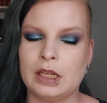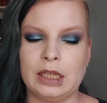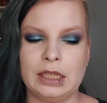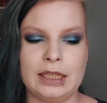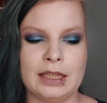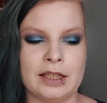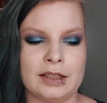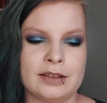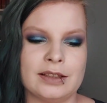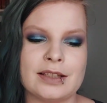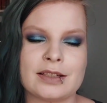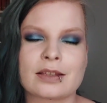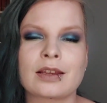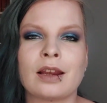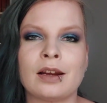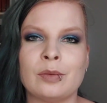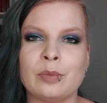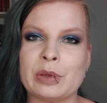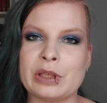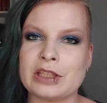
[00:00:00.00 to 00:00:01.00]
yeah, there's
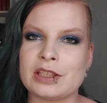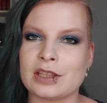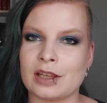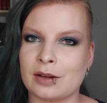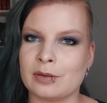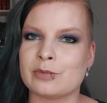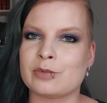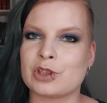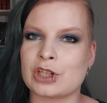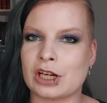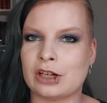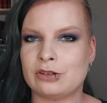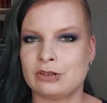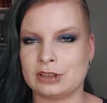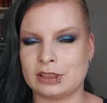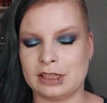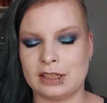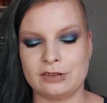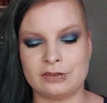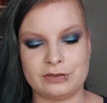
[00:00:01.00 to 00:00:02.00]
gonna be some shadows
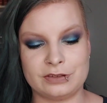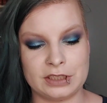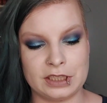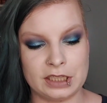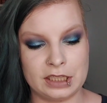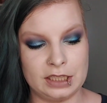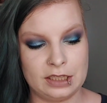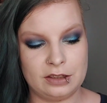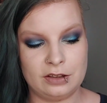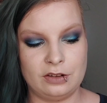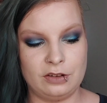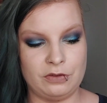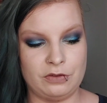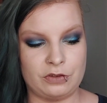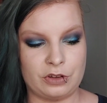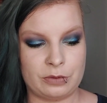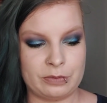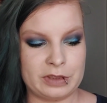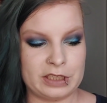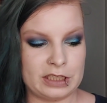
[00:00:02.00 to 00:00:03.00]
left
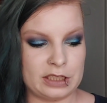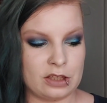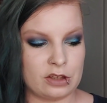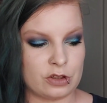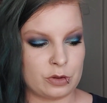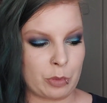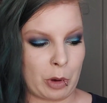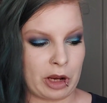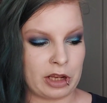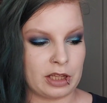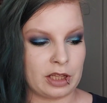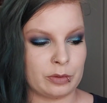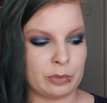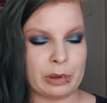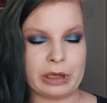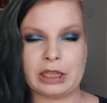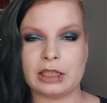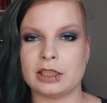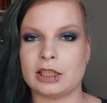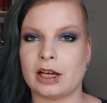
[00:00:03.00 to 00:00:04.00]
from this year's Panda
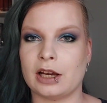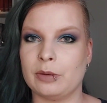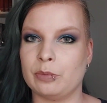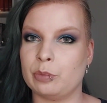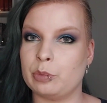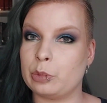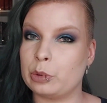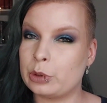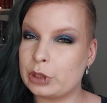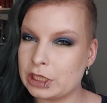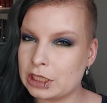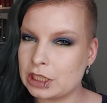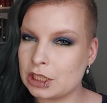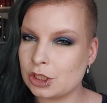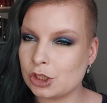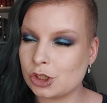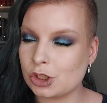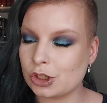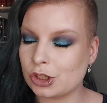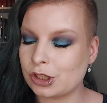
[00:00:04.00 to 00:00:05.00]
palette, I'm pretty
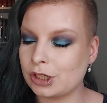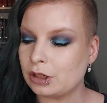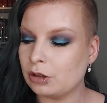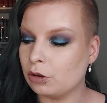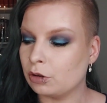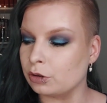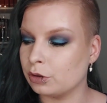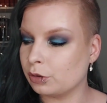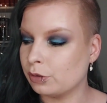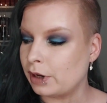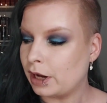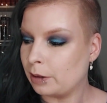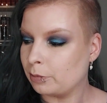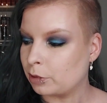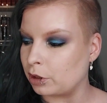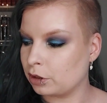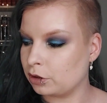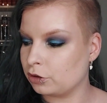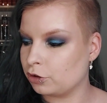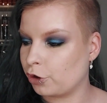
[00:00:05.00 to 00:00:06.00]
sure, although I'm
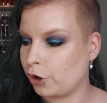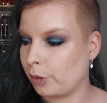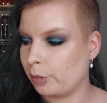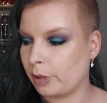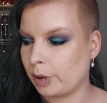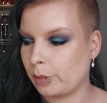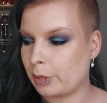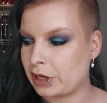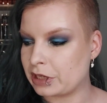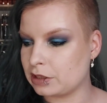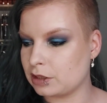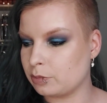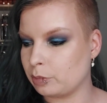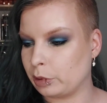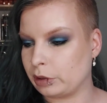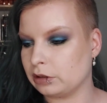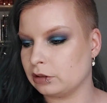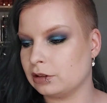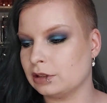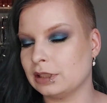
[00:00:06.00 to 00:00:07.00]
gonna try my best,
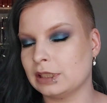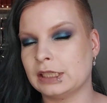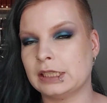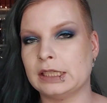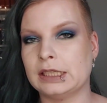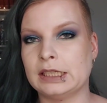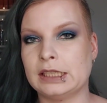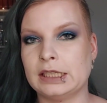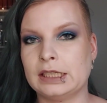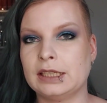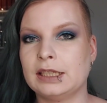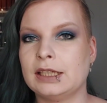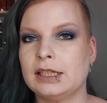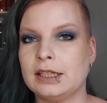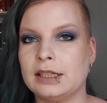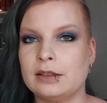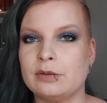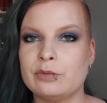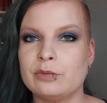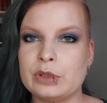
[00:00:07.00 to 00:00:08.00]
but
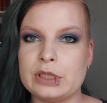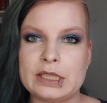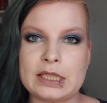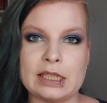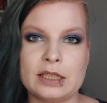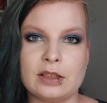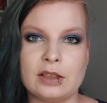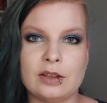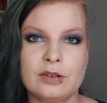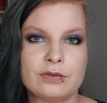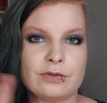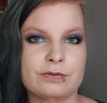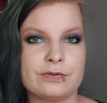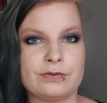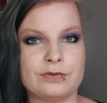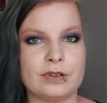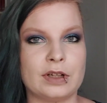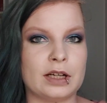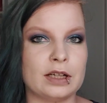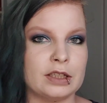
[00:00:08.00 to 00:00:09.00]
we'll see if
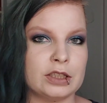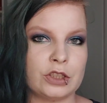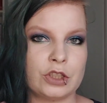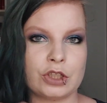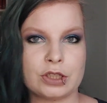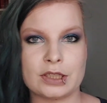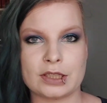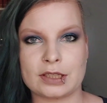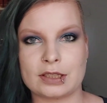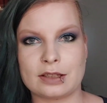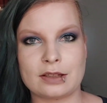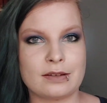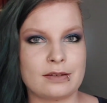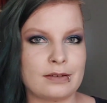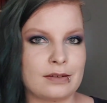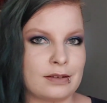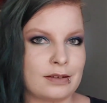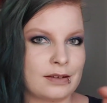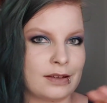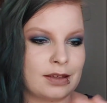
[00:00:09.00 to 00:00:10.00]
I just
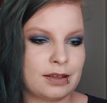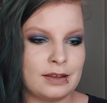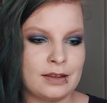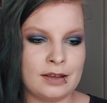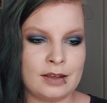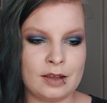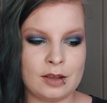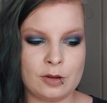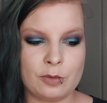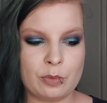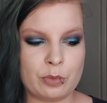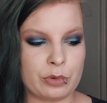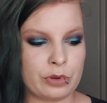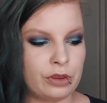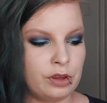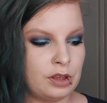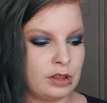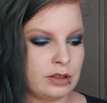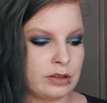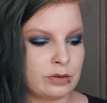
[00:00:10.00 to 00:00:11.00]
keep
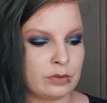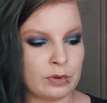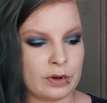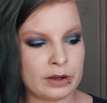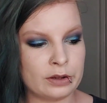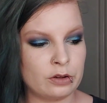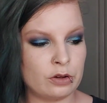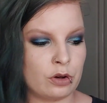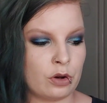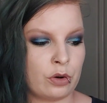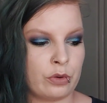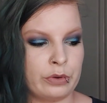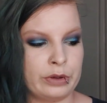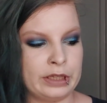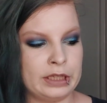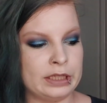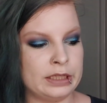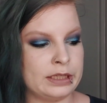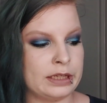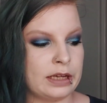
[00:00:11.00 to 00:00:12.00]
this one
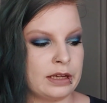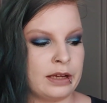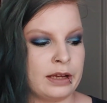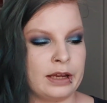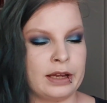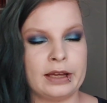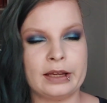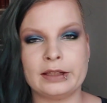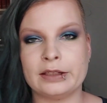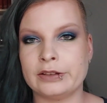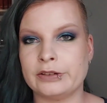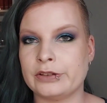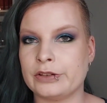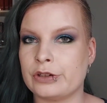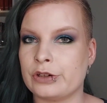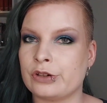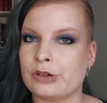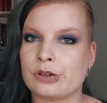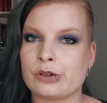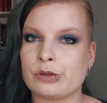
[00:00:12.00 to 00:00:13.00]
going and
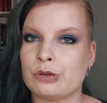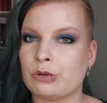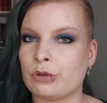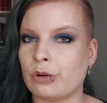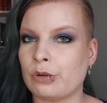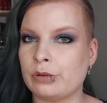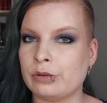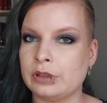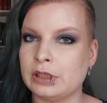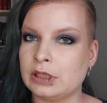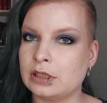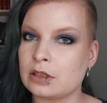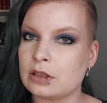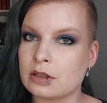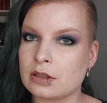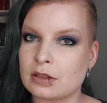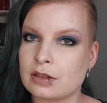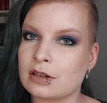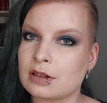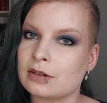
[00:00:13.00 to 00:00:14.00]
just roll in
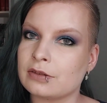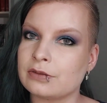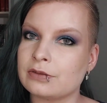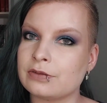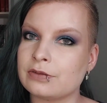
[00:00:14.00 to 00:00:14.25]
stuff